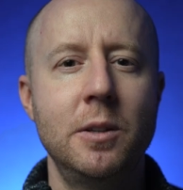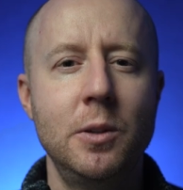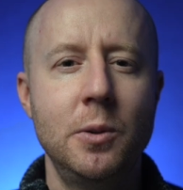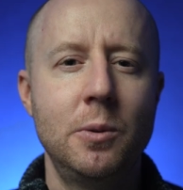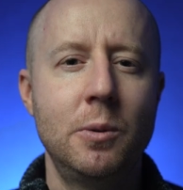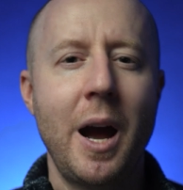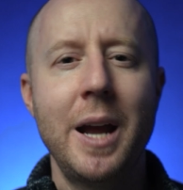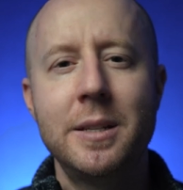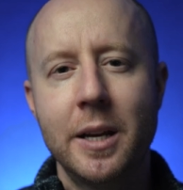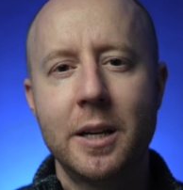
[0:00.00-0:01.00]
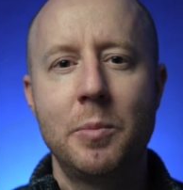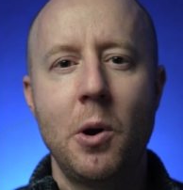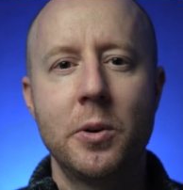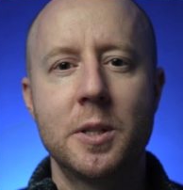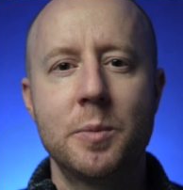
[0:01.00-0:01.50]
new, high-tech
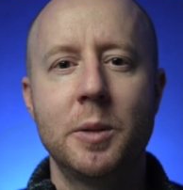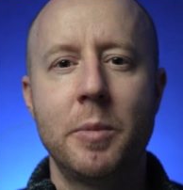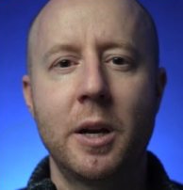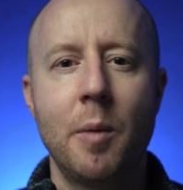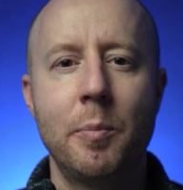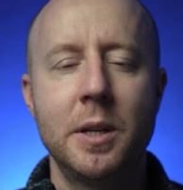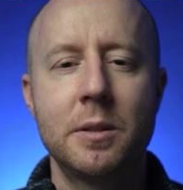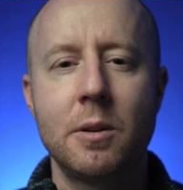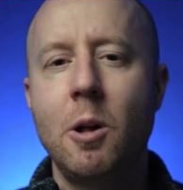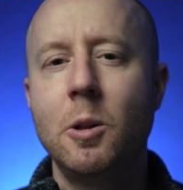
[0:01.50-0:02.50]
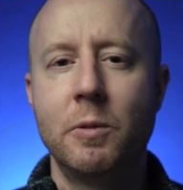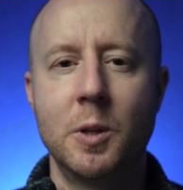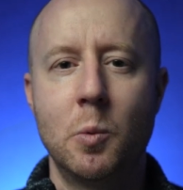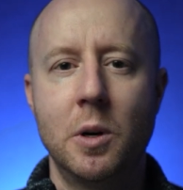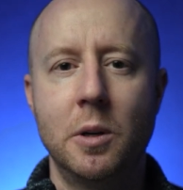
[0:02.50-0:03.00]
components built by companies all over
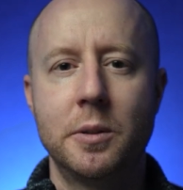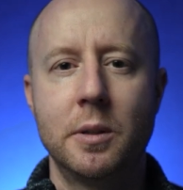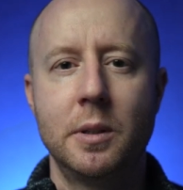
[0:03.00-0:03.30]
the world.